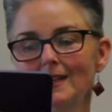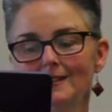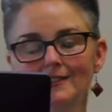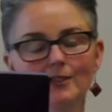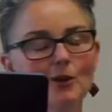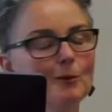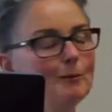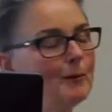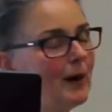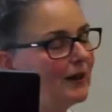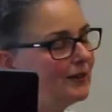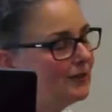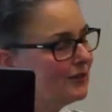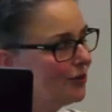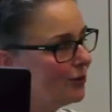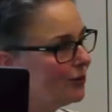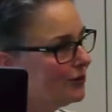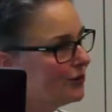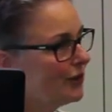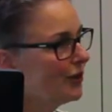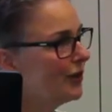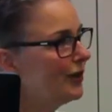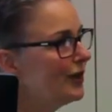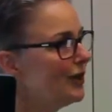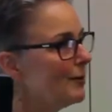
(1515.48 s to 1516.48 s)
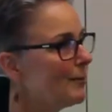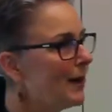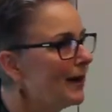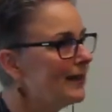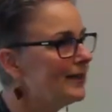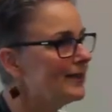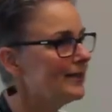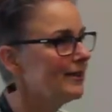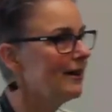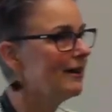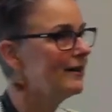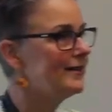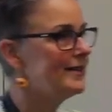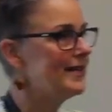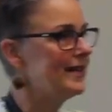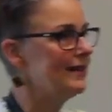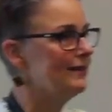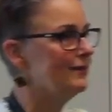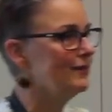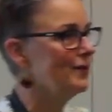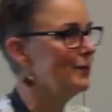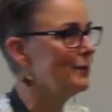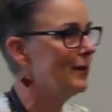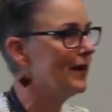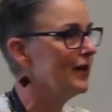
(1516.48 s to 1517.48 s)
So um, I talked earlier about this
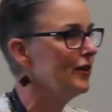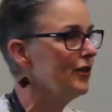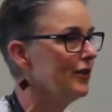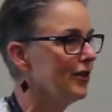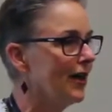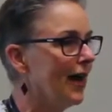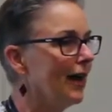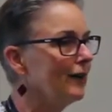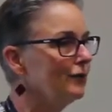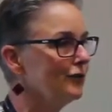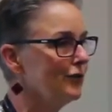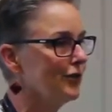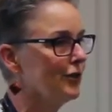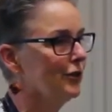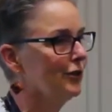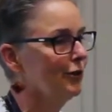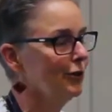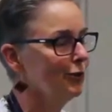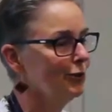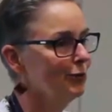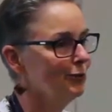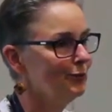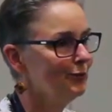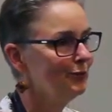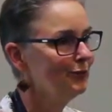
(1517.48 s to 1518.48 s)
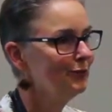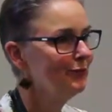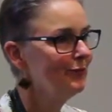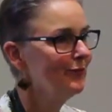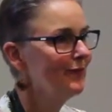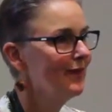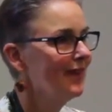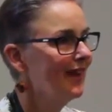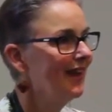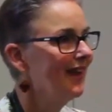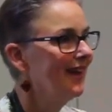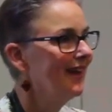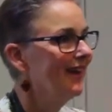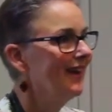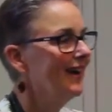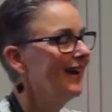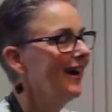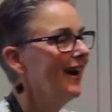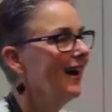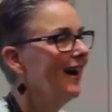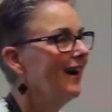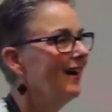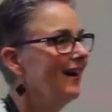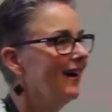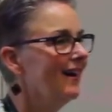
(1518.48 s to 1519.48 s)
idea of it being theatrical.
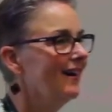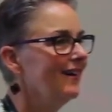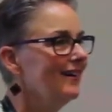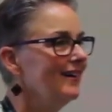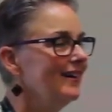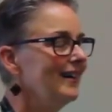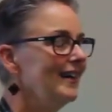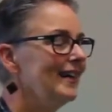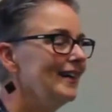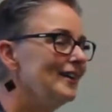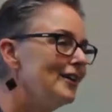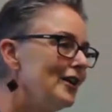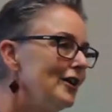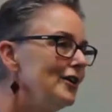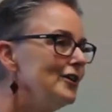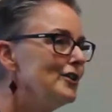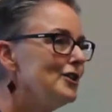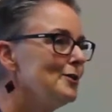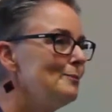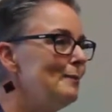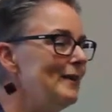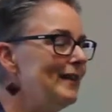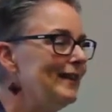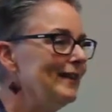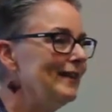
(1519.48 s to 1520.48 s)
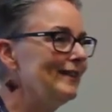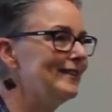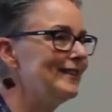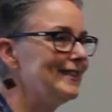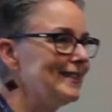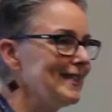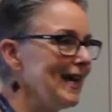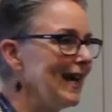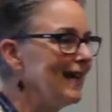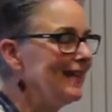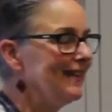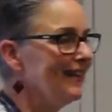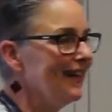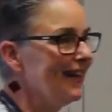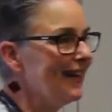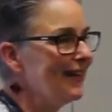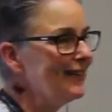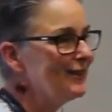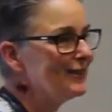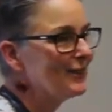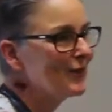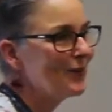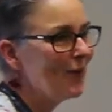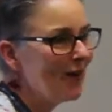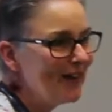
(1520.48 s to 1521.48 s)
It occurred to me the other day that
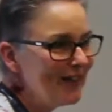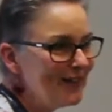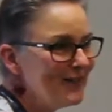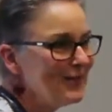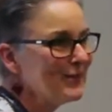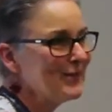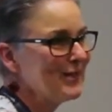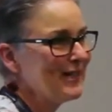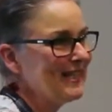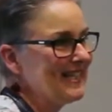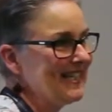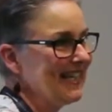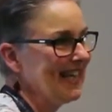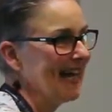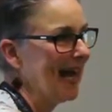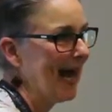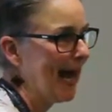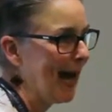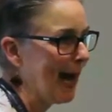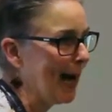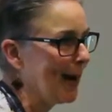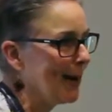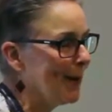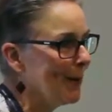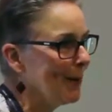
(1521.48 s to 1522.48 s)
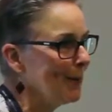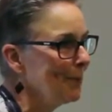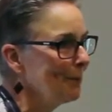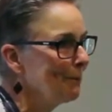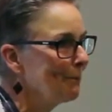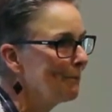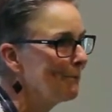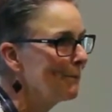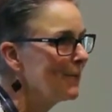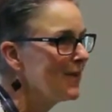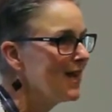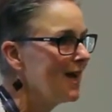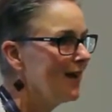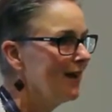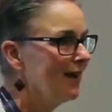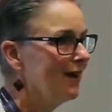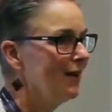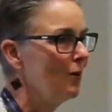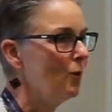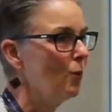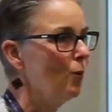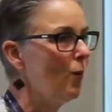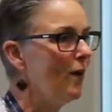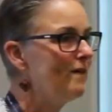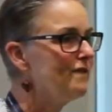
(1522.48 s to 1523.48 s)
it's quite interesting how
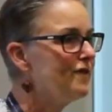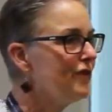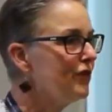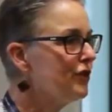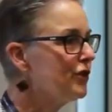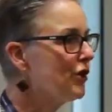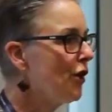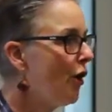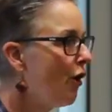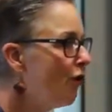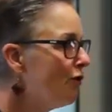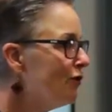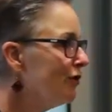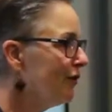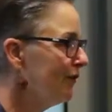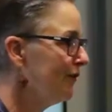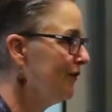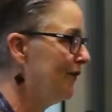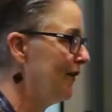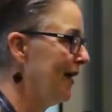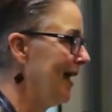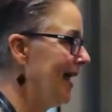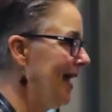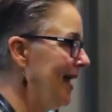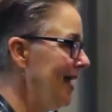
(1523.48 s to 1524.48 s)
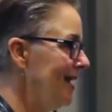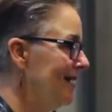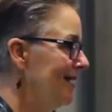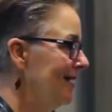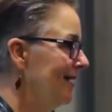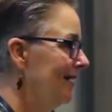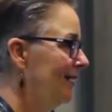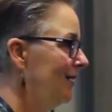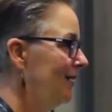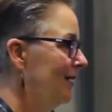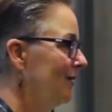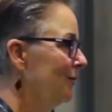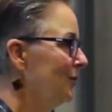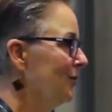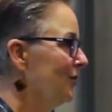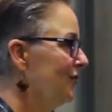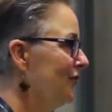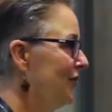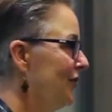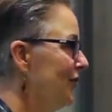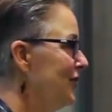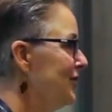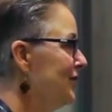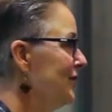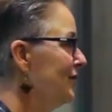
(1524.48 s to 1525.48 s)
when photography was
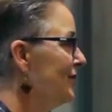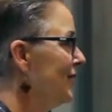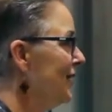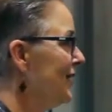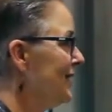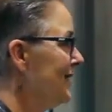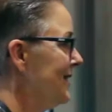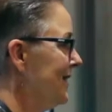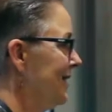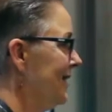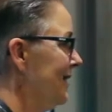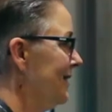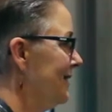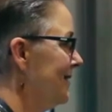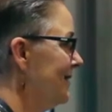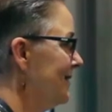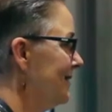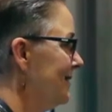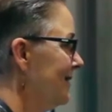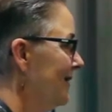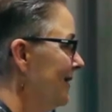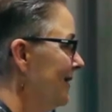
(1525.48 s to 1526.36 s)
first invented,